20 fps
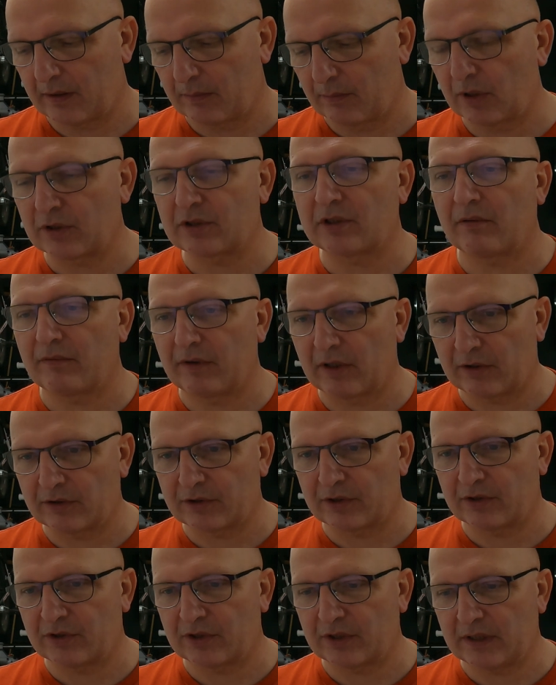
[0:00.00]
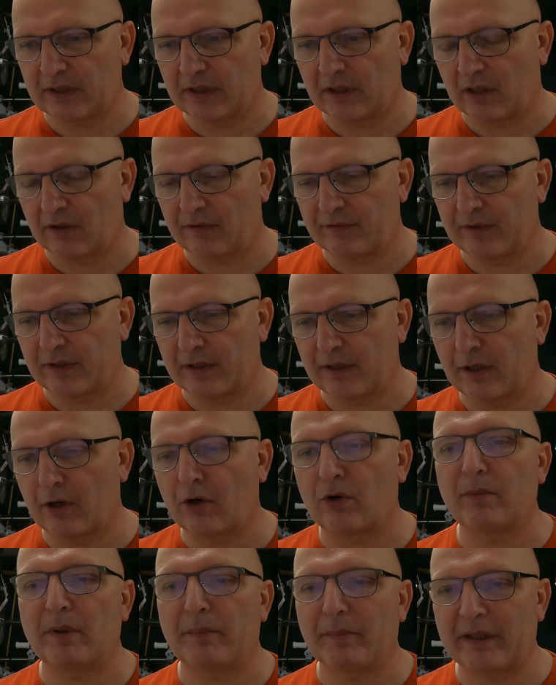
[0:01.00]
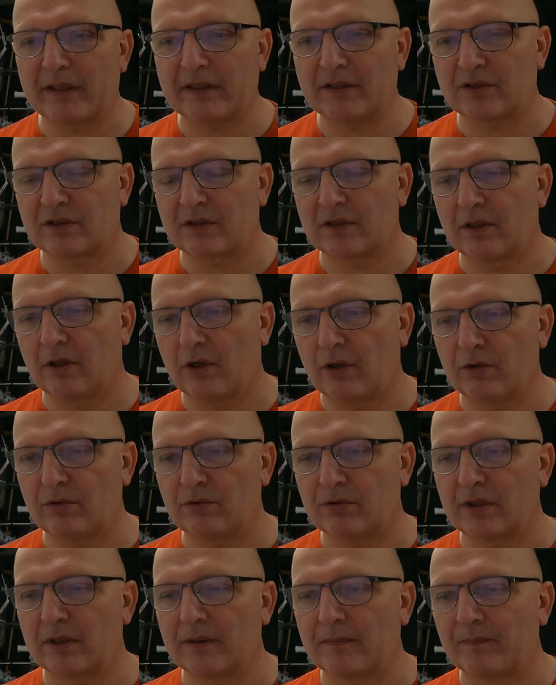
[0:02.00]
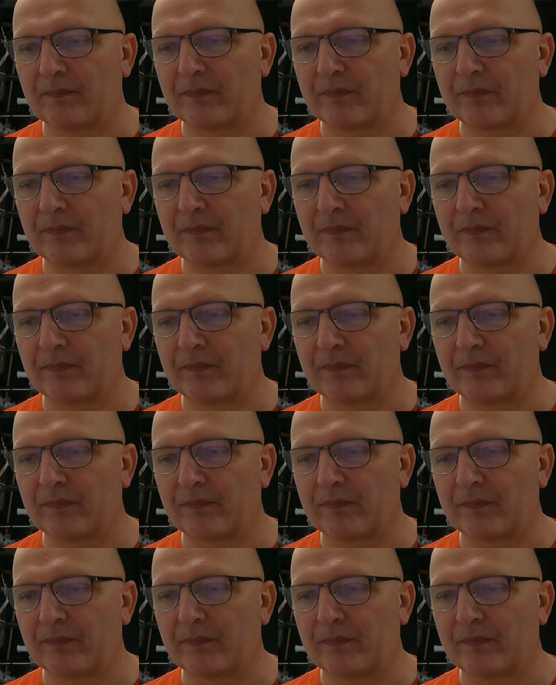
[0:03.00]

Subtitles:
muzzle velocity of the Norma-based load,